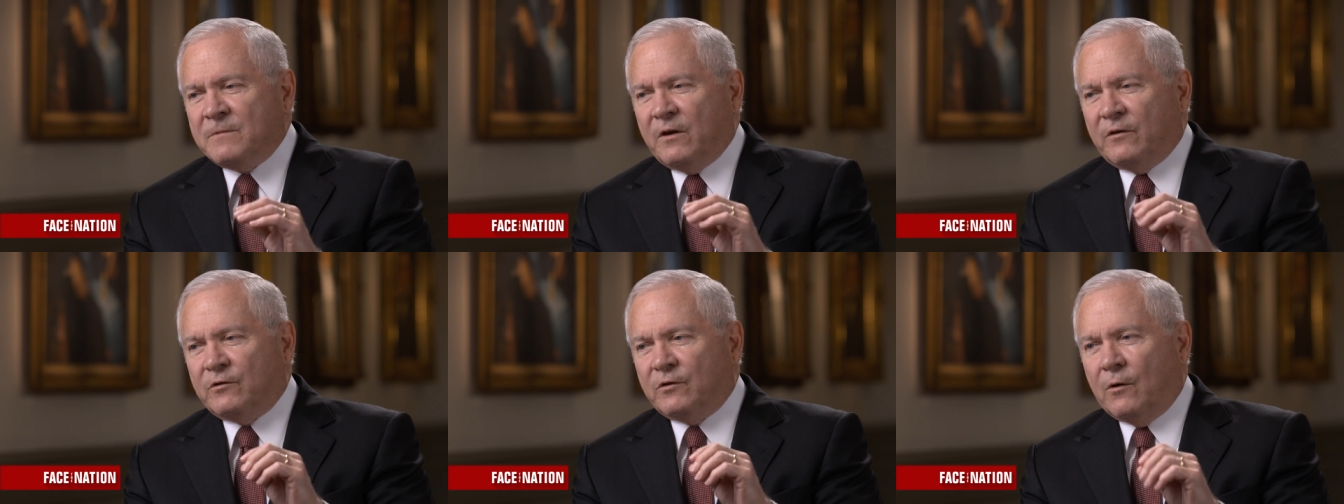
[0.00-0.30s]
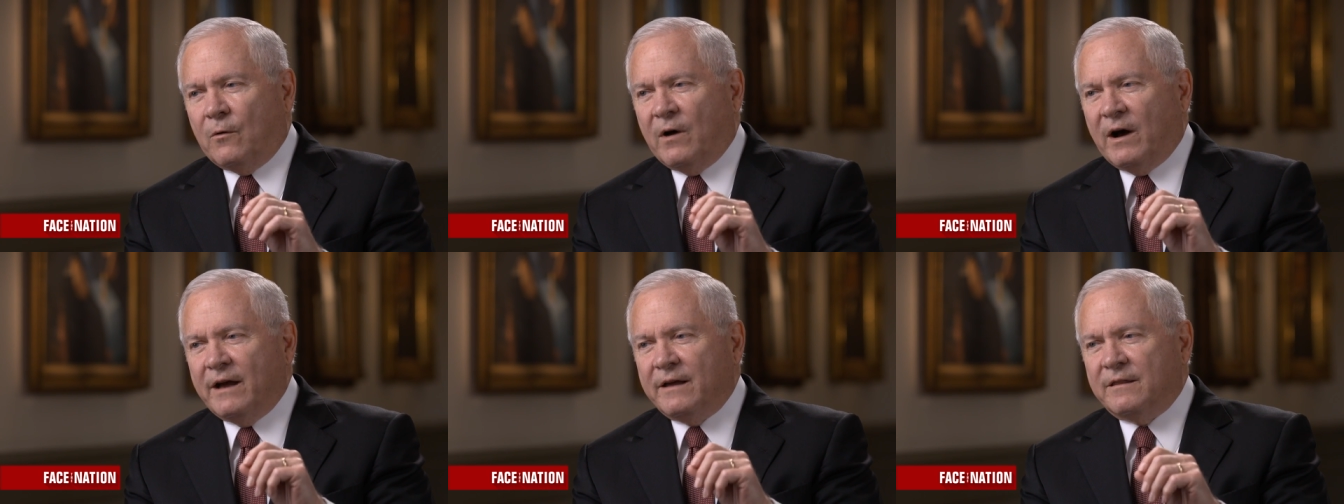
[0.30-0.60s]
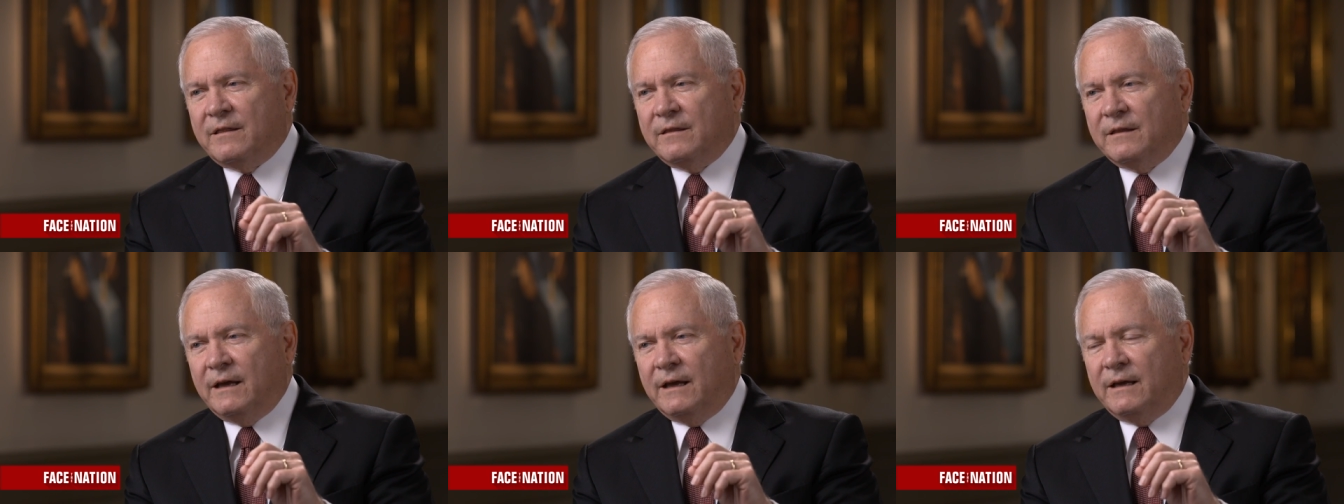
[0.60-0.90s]
So I
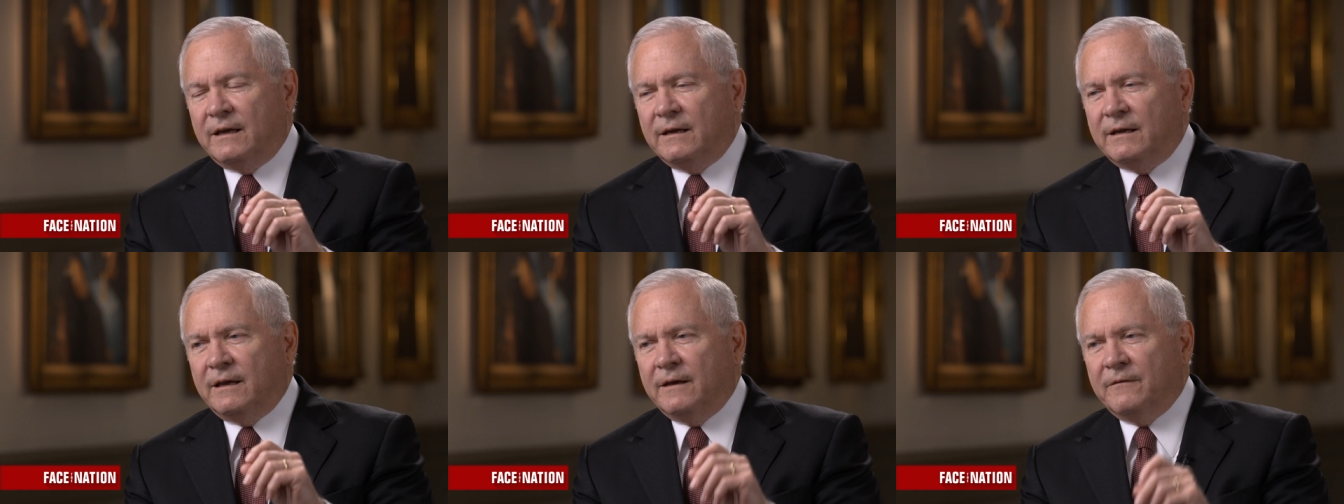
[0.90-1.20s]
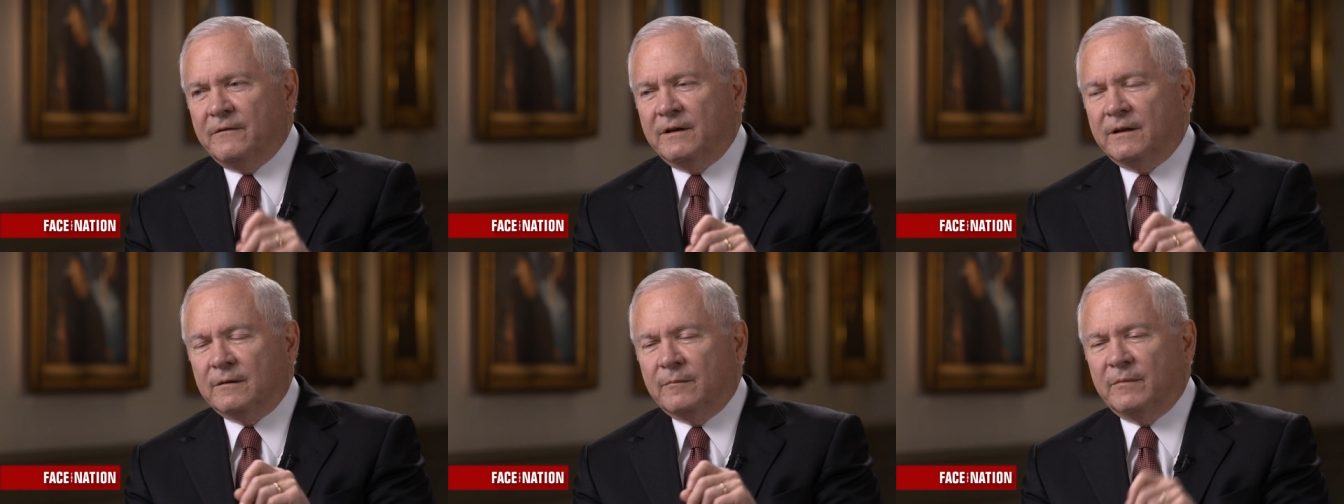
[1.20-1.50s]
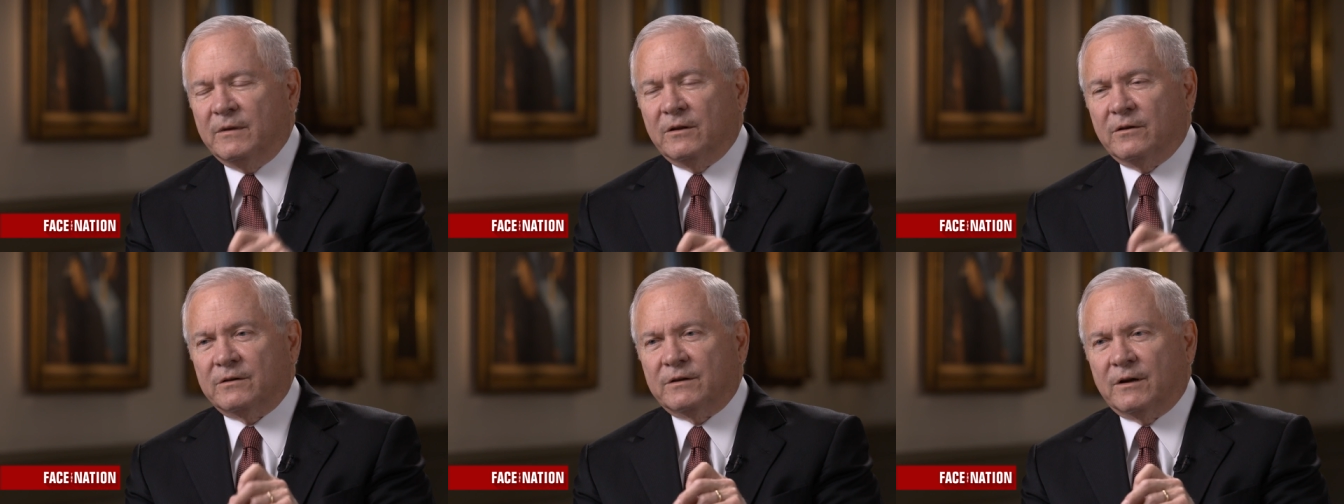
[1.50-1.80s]
think giving the
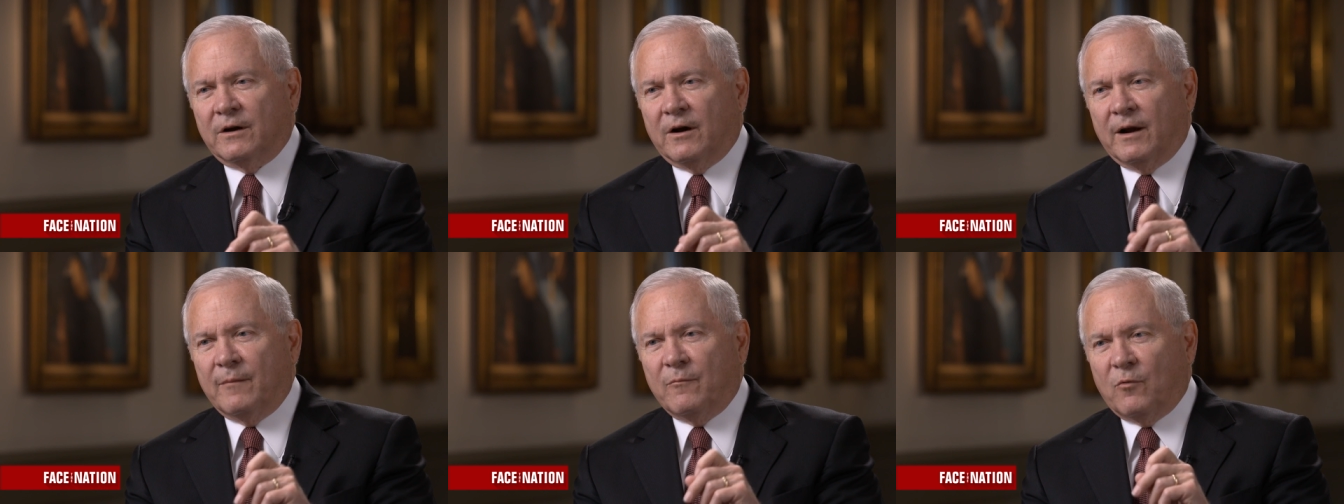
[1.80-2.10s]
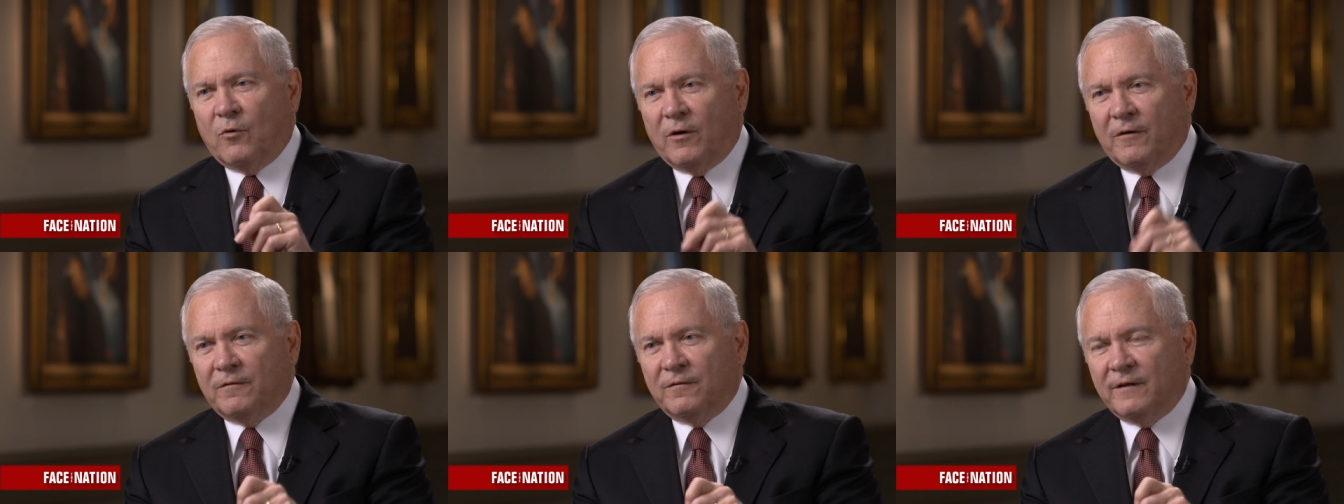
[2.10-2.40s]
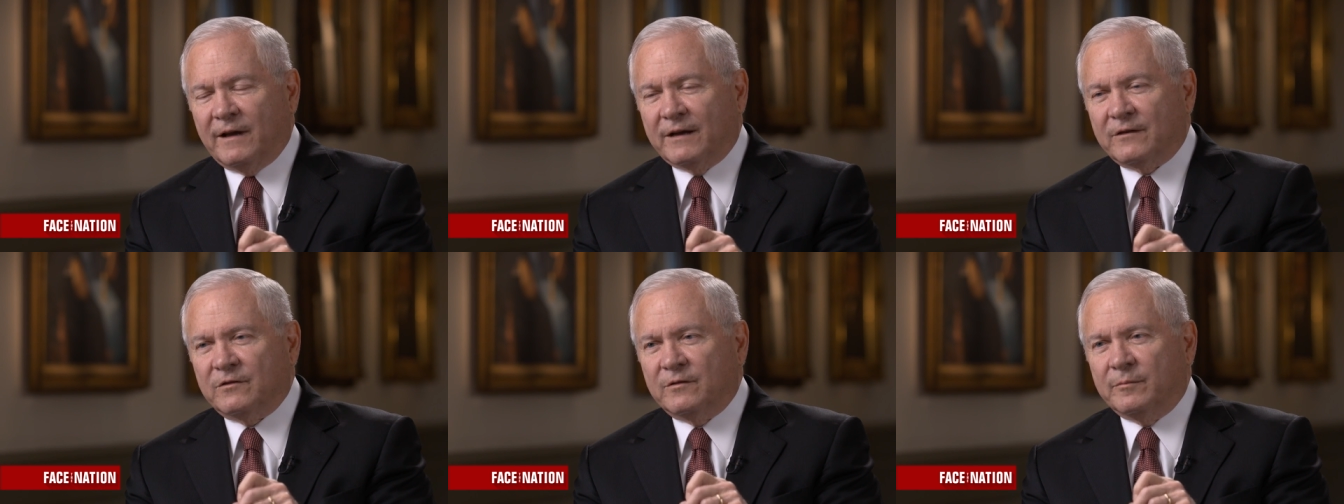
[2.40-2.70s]
military more
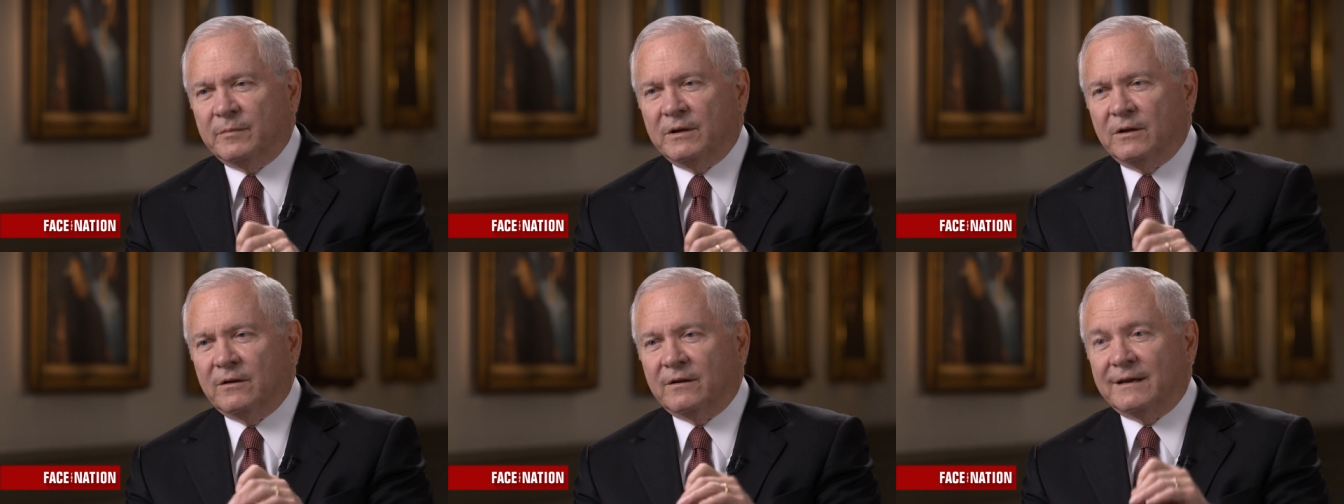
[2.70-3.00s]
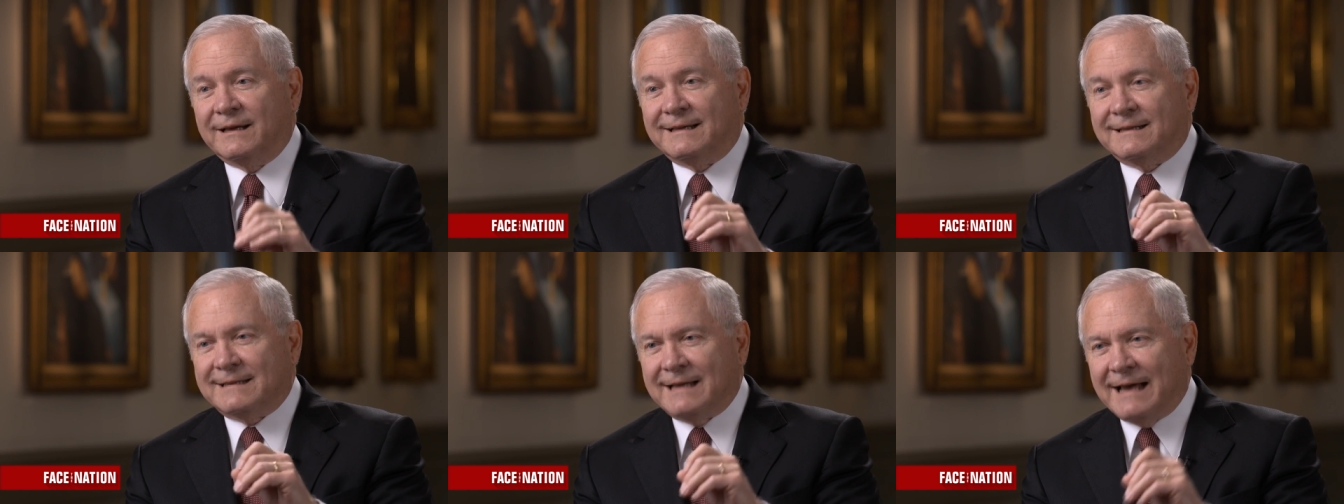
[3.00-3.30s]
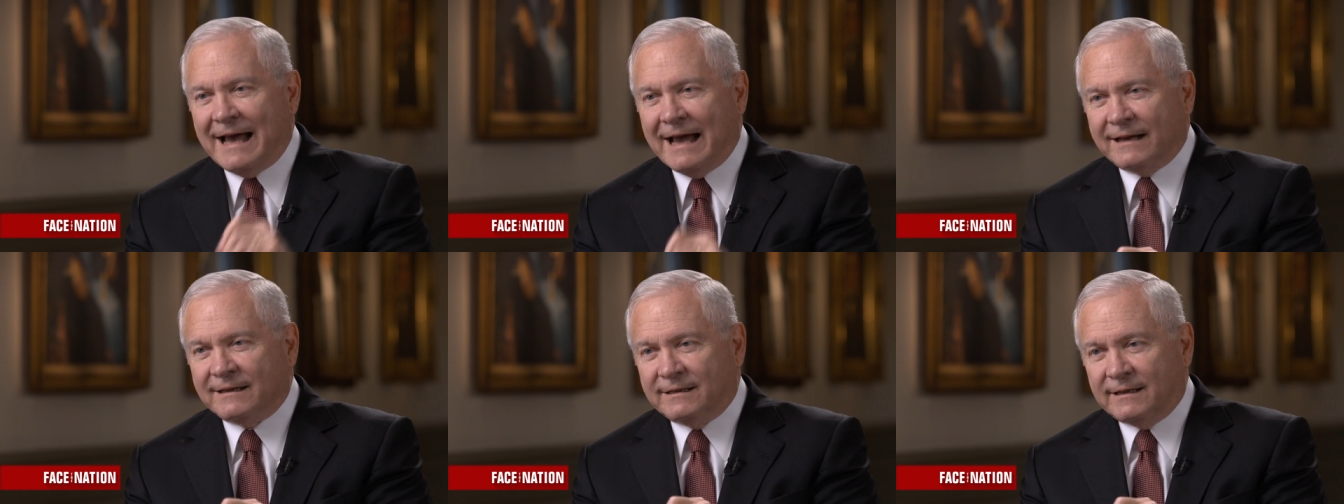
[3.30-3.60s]
flexibility
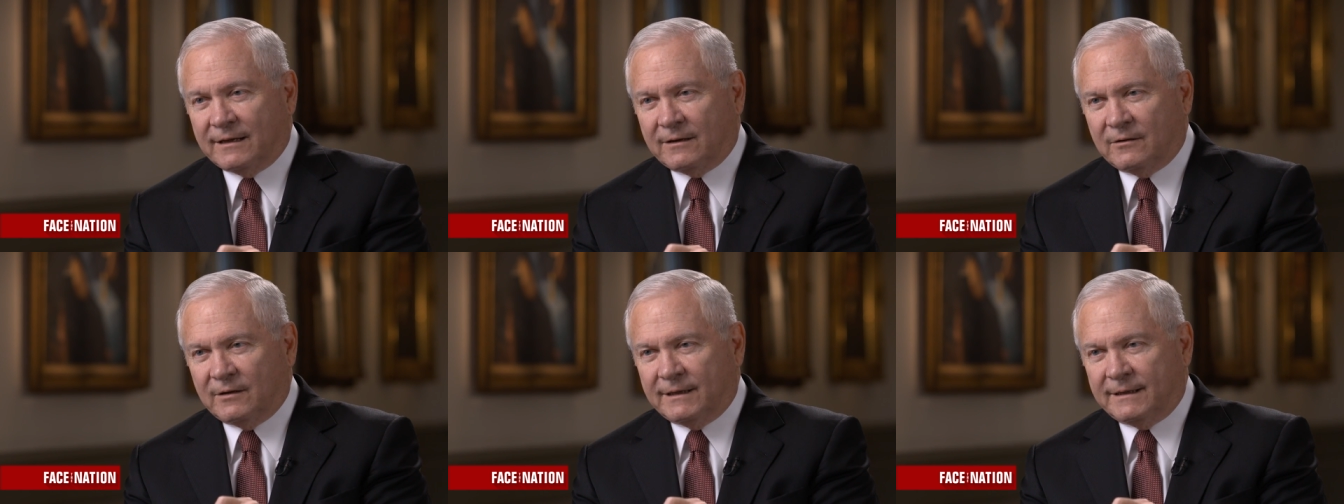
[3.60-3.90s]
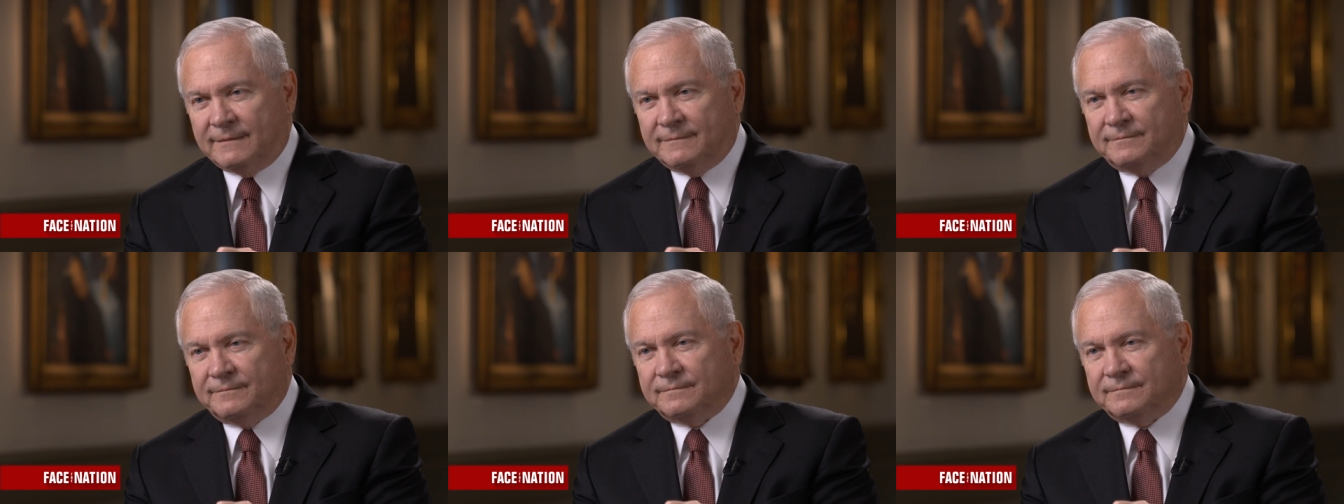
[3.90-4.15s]
tactically